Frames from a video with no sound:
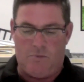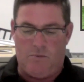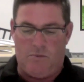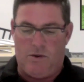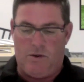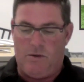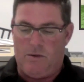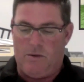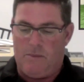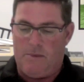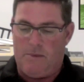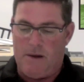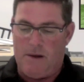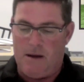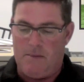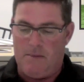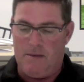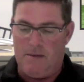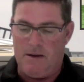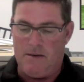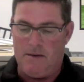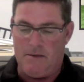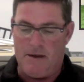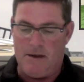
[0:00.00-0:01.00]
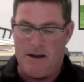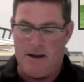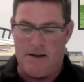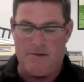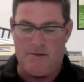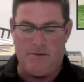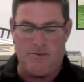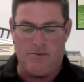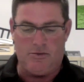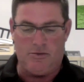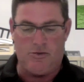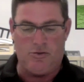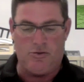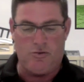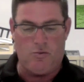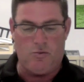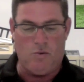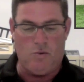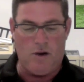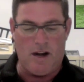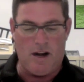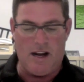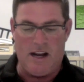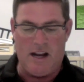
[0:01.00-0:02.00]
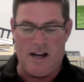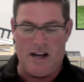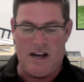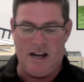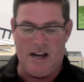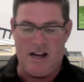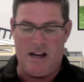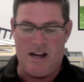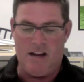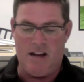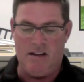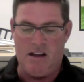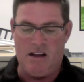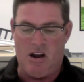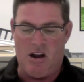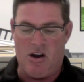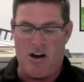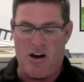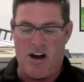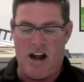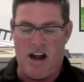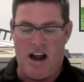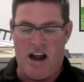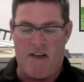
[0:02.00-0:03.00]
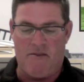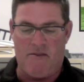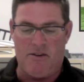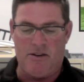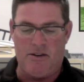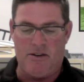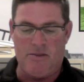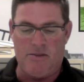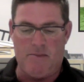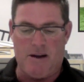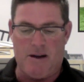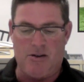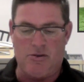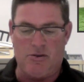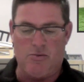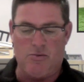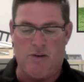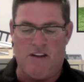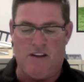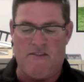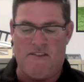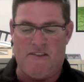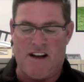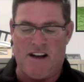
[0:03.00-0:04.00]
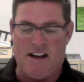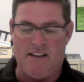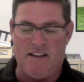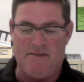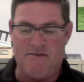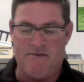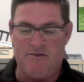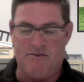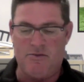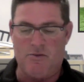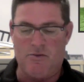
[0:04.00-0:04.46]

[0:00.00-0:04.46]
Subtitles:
we were probably around 20, on an average, about 25,